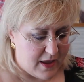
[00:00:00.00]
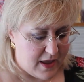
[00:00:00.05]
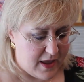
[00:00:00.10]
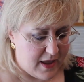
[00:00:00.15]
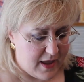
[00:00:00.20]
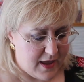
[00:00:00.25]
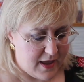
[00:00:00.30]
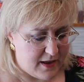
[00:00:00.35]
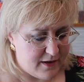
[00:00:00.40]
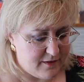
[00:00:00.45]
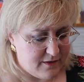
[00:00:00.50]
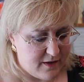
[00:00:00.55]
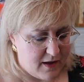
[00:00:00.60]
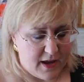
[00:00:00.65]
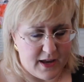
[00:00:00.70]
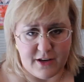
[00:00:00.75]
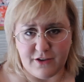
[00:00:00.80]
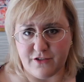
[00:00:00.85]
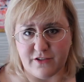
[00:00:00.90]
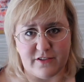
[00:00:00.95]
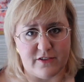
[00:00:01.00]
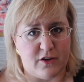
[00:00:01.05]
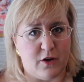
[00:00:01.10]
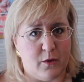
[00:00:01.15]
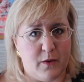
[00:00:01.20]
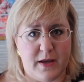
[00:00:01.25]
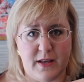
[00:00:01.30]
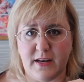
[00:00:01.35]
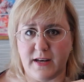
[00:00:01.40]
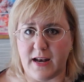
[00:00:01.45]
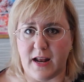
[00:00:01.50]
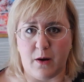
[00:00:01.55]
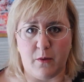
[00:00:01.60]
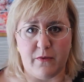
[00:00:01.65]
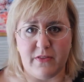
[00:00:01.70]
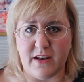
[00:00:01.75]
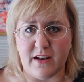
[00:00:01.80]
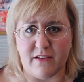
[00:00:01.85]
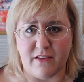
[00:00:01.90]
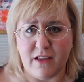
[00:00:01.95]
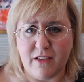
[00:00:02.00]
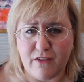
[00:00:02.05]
and I just go in and out with it.